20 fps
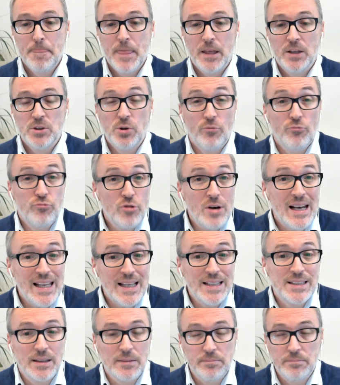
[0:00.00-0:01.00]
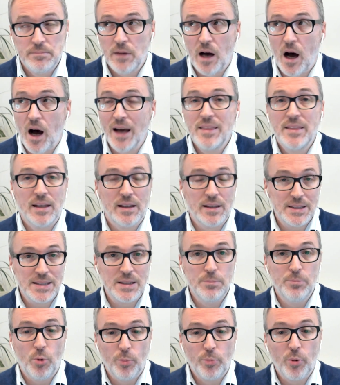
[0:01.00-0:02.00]
So it really is, I think, a
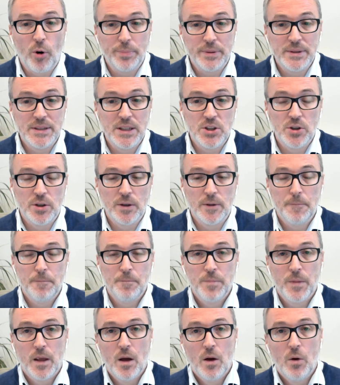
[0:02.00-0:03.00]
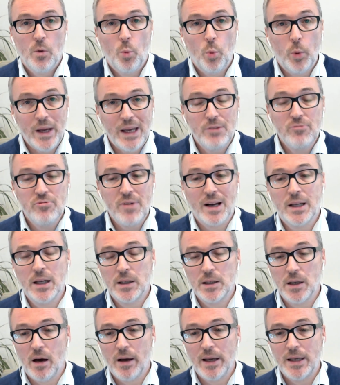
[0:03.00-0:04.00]
simple proposition. We
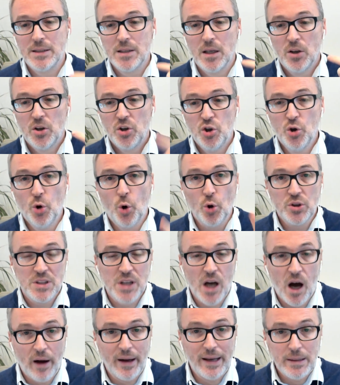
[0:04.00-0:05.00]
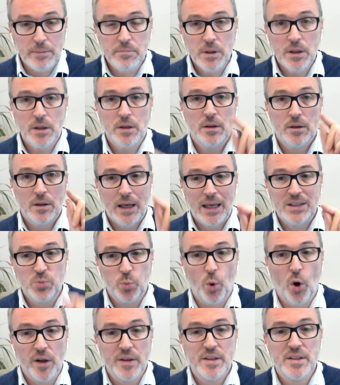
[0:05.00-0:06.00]
recognize your time is
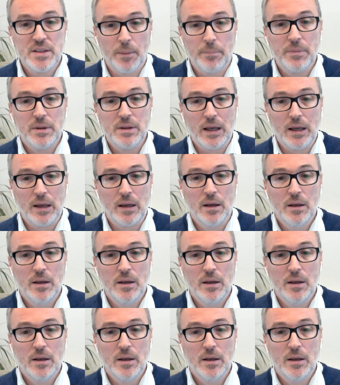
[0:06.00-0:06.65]
worth something.